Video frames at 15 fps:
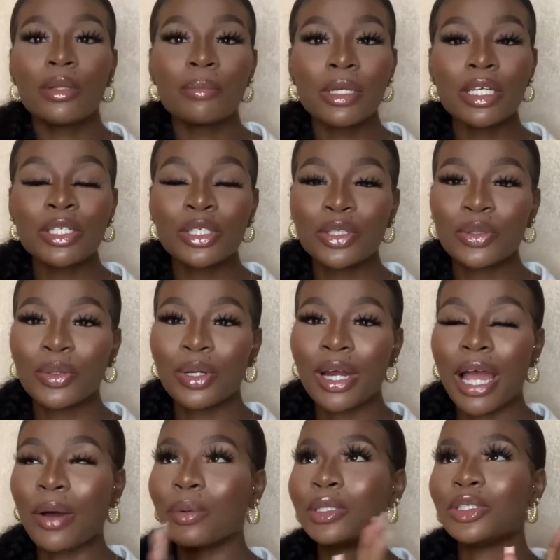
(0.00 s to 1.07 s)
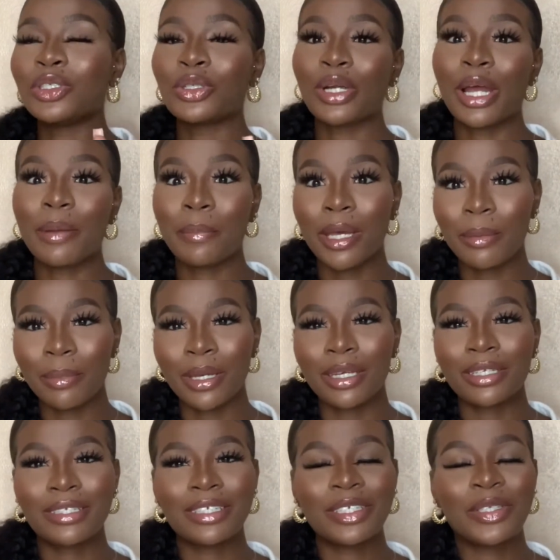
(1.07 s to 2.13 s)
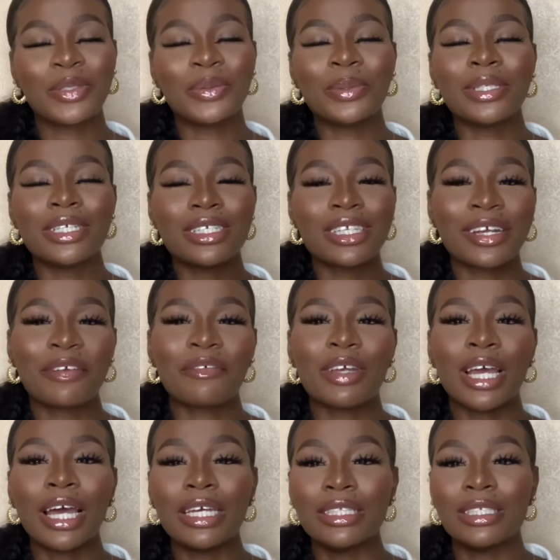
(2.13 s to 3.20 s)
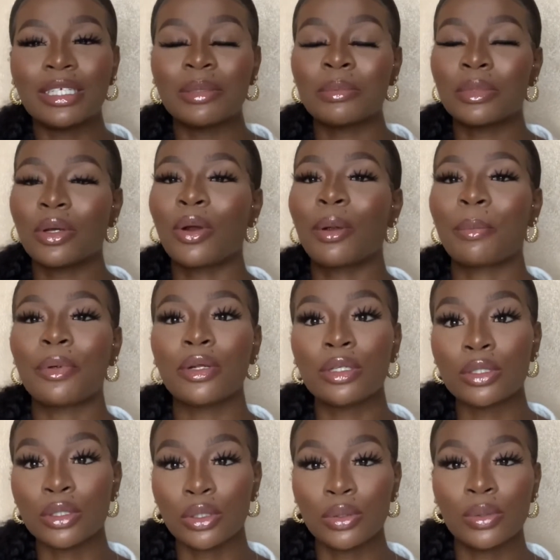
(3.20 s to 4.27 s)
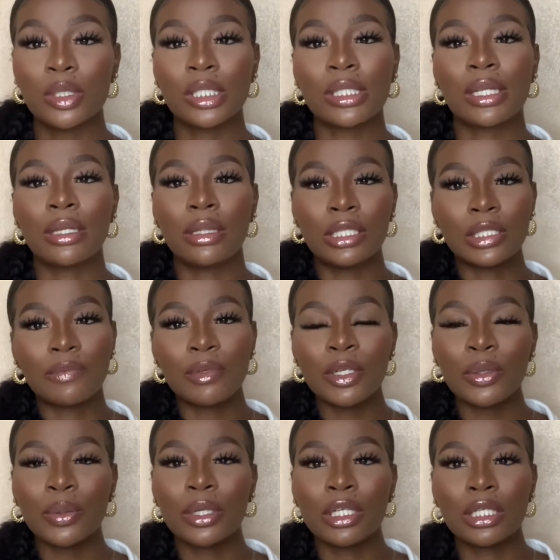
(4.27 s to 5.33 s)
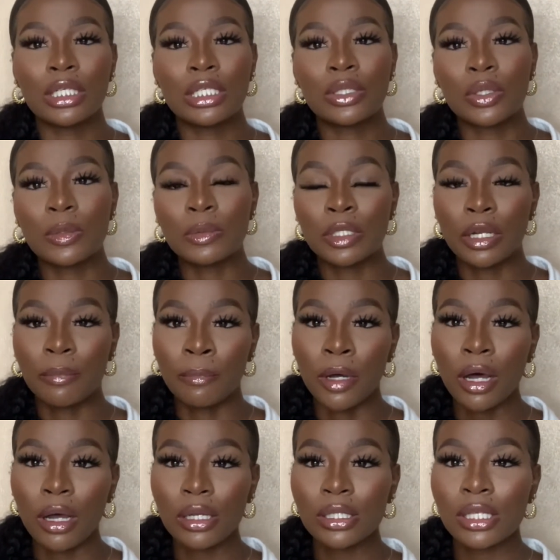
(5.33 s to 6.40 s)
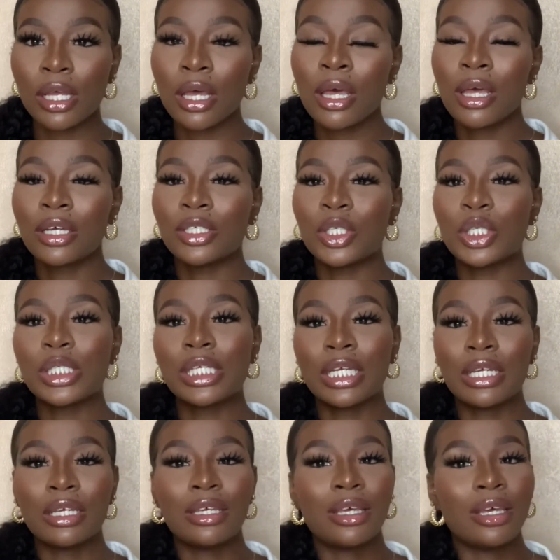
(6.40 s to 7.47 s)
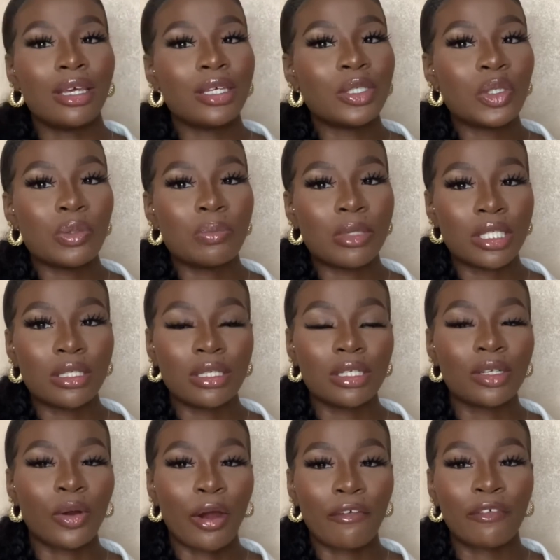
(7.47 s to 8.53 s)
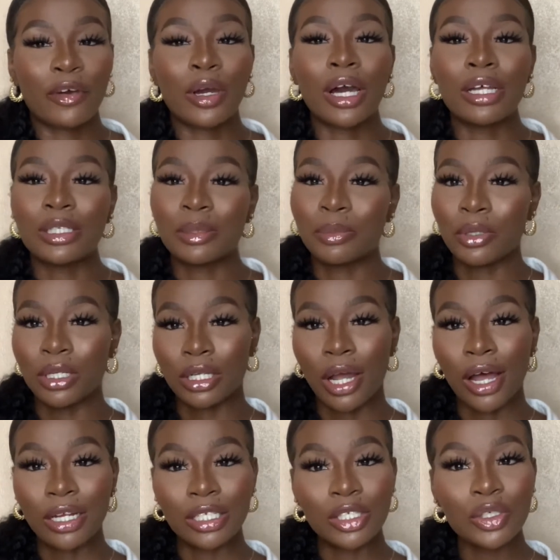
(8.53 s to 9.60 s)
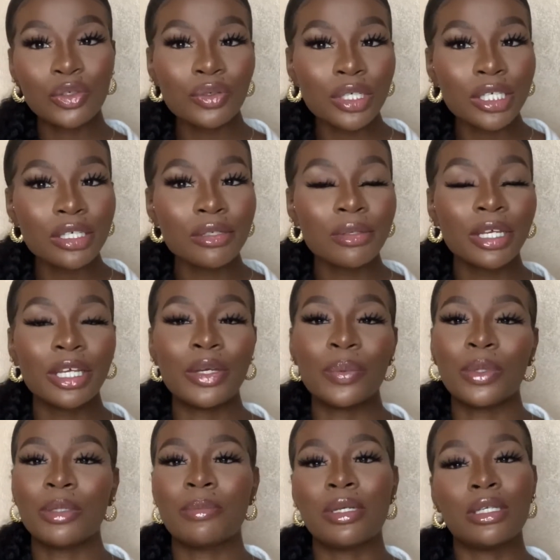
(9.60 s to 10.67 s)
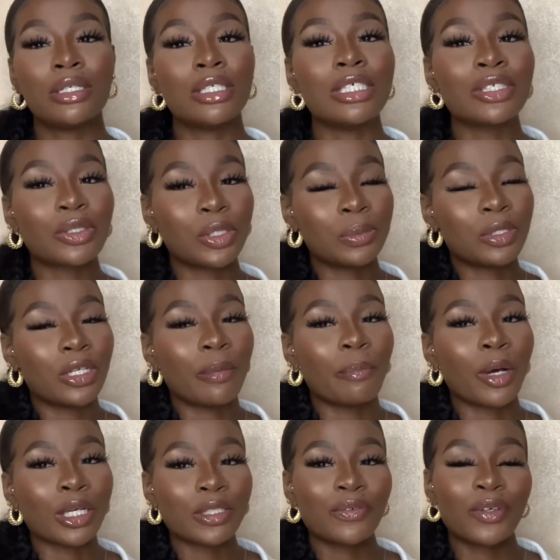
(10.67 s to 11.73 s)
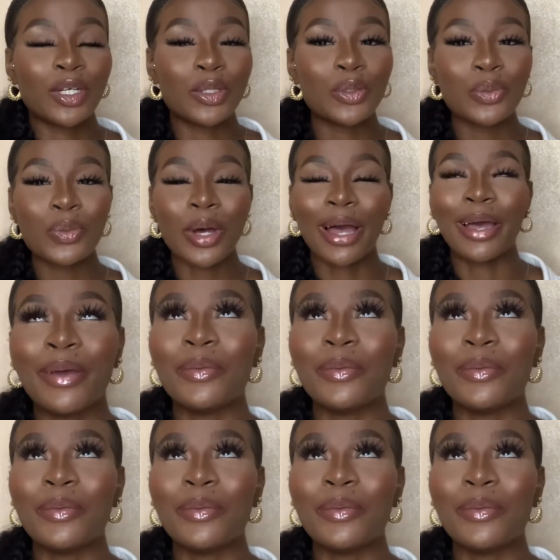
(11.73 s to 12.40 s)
make sure I will try my best to list every item or product used in this video in the description box, just in case you missed it or I forgot to put it on screen. It will be in the description box for you. I